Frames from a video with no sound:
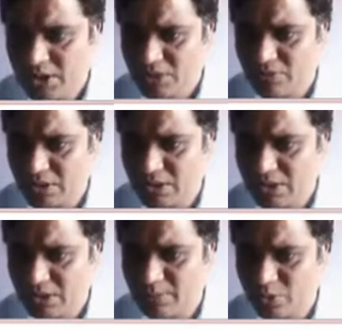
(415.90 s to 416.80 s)

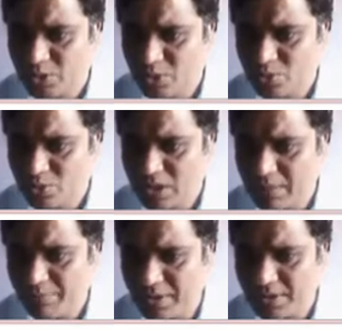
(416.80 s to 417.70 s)
23
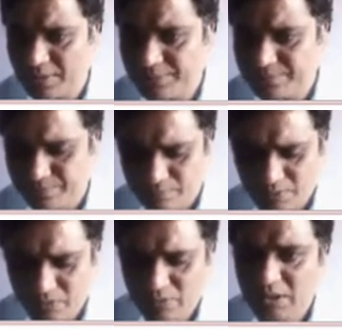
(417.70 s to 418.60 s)
ampere.
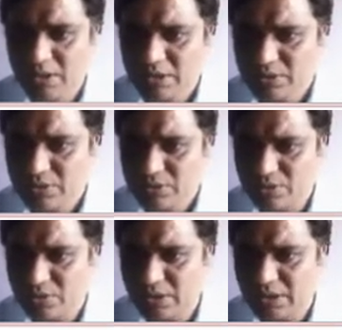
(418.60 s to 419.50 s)
Okay, so
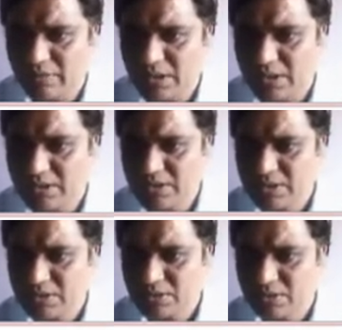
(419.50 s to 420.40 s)
the equivalent
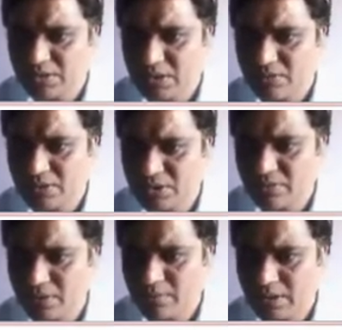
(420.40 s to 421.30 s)
Thevenin's will be